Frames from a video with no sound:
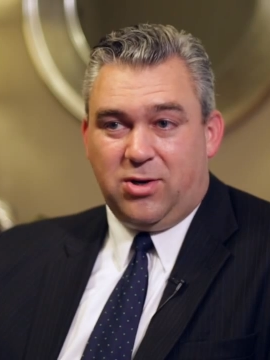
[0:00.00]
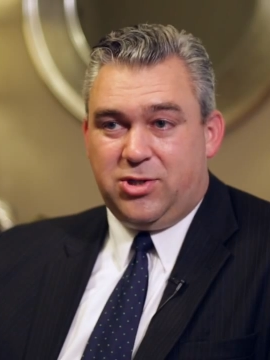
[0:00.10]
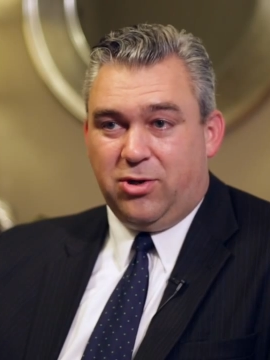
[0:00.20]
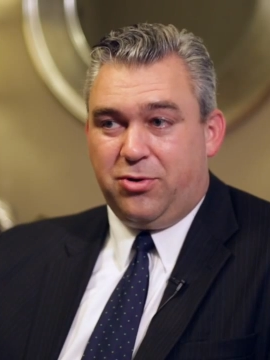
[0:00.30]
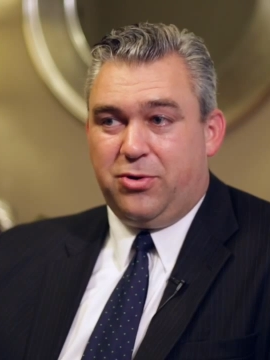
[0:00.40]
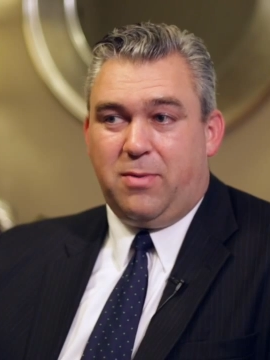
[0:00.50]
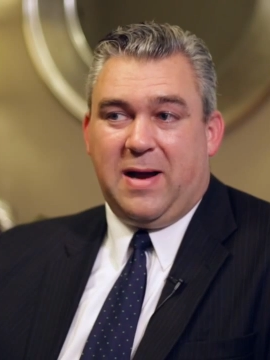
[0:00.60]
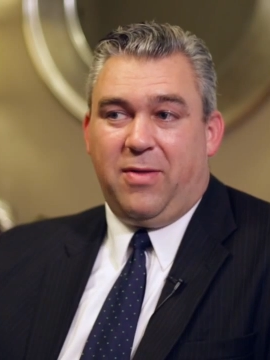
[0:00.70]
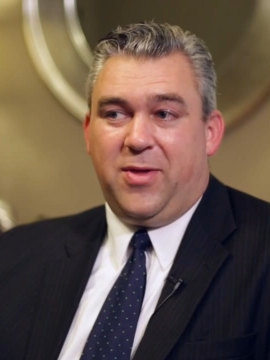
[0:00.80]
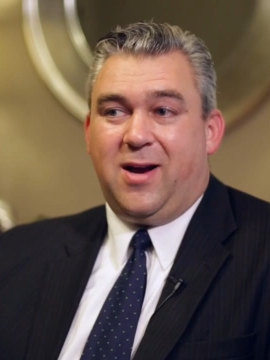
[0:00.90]
our children,
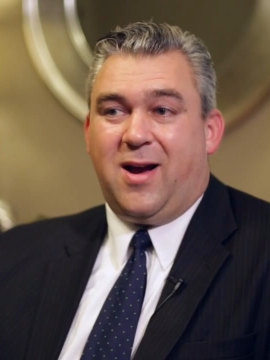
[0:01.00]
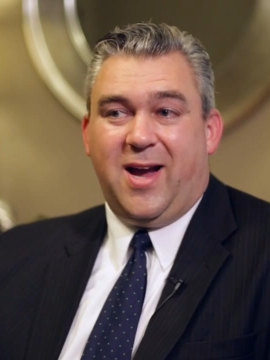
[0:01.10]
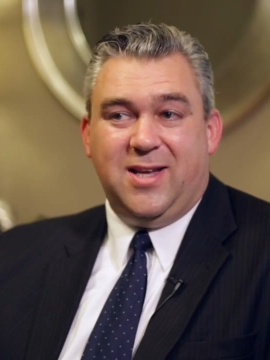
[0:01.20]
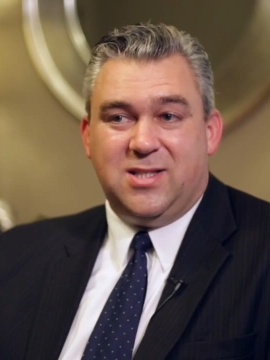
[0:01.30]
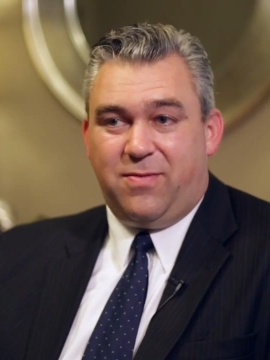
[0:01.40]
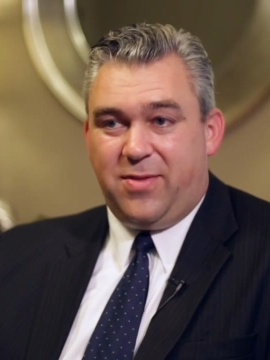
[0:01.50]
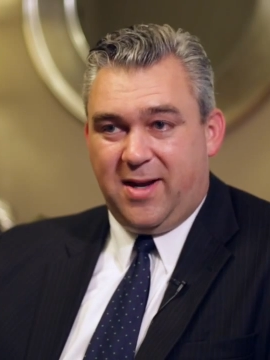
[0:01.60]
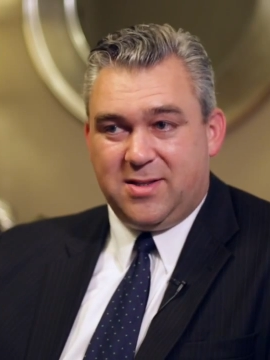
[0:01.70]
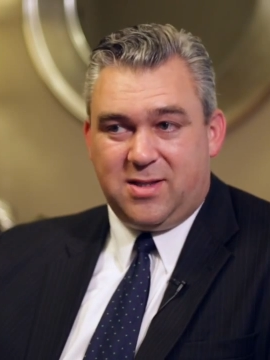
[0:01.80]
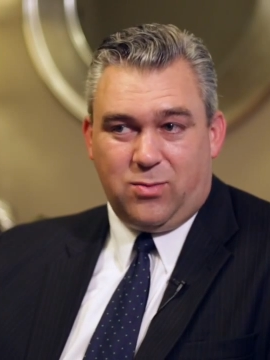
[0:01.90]
about the kinds of
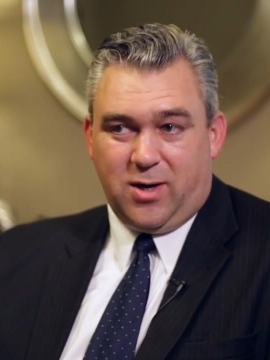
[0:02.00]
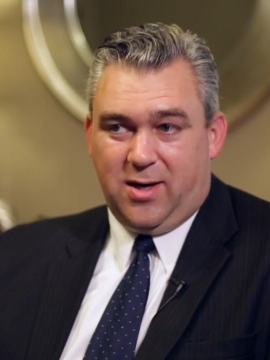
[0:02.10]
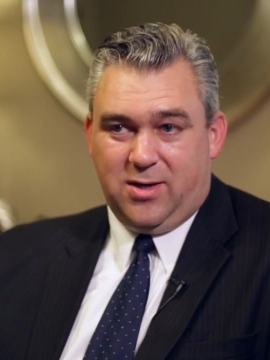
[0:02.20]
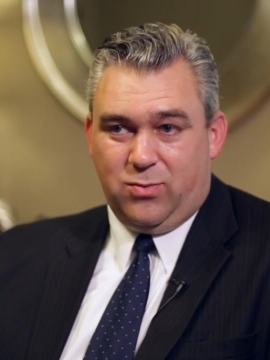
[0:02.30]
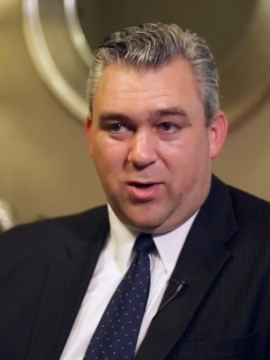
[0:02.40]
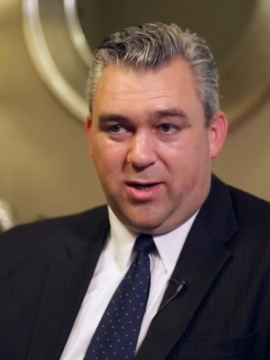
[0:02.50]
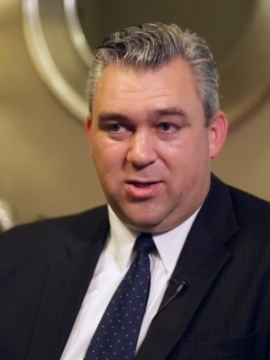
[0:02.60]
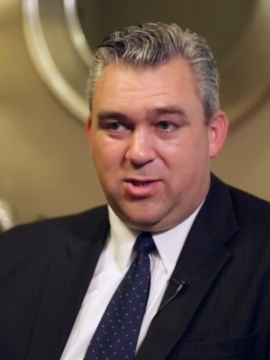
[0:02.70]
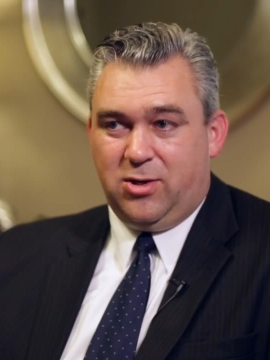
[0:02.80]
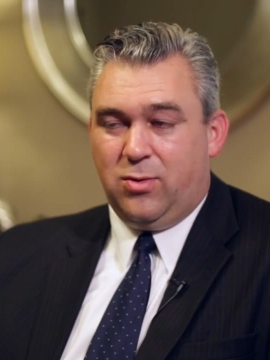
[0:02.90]
things that we're gonna
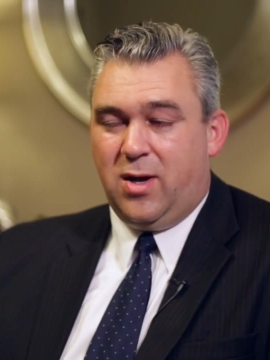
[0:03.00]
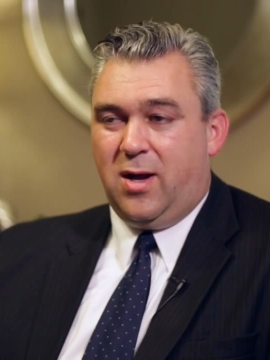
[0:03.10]
do,